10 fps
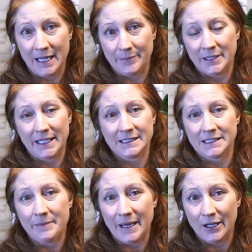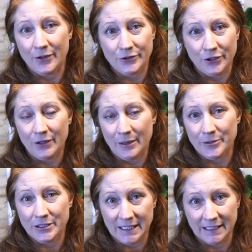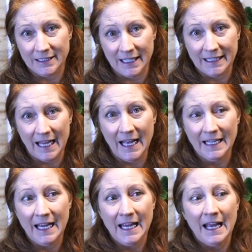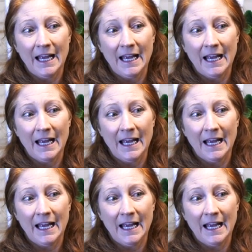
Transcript: eggplants, tomatoes, cucumbers, things like that.